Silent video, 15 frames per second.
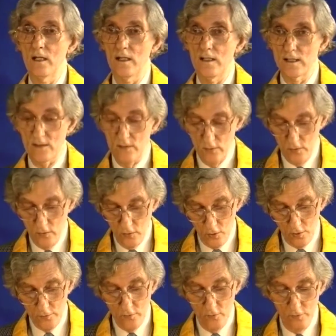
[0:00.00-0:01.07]
is
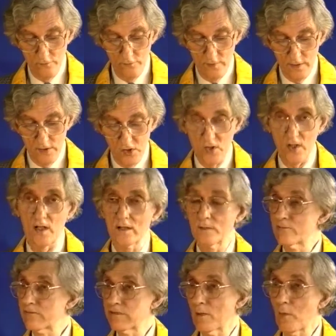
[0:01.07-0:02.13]
not good for the child,
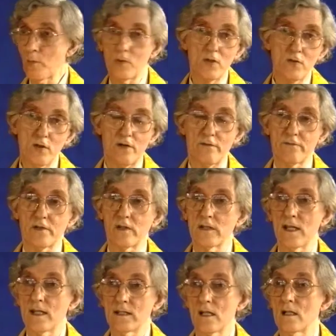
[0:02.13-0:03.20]
and probably not for
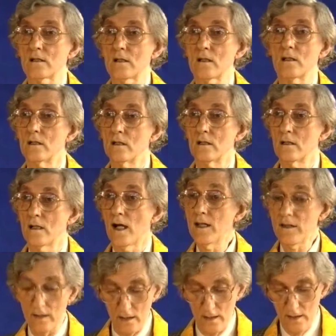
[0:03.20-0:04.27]
the adult
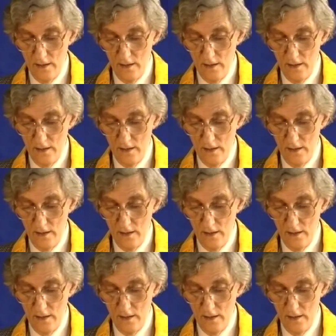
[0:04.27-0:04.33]
either,